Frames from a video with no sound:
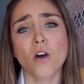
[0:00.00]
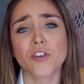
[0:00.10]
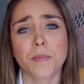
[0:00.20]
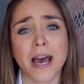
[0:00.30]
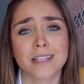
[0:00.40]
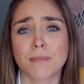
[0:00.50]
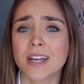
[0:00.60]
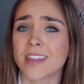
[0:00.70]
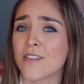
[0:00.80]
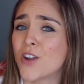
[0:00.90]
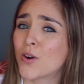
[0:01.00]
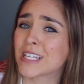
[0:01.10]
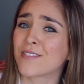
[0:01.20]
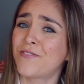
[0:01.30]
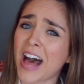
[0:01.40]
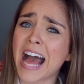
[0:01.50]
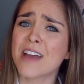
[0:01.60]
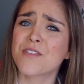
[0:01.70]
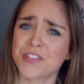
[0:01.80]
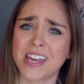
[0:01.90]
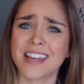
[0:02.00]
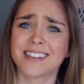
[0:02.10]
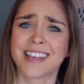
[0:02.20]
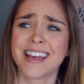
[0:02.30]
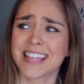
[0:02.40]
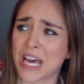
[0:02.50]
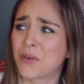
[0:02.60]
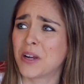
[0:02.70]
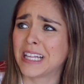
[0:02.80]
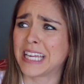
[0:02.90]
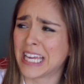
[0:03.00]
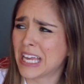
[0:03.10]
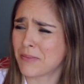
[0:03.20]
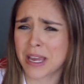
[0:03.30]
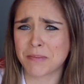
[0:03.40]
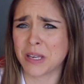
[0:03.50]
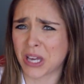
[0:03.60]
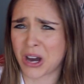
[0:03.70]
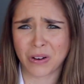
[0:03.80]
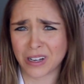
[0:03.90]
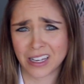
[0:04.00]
over the past month, I've noticed 5 things that really made me go,